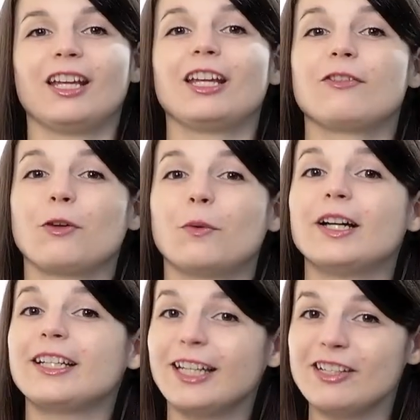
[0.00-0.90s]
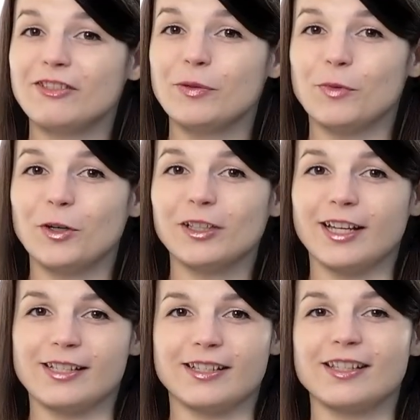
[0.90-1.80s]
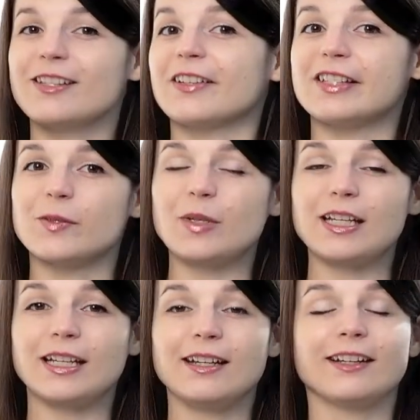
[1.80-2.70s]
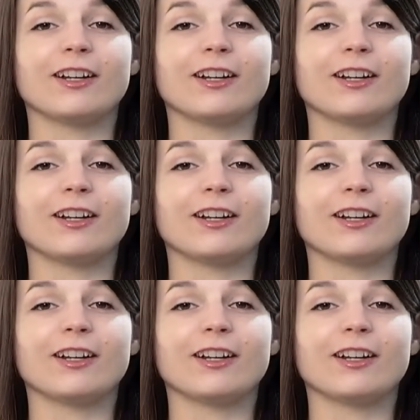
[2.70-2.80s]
If you want even more lessons on speaking and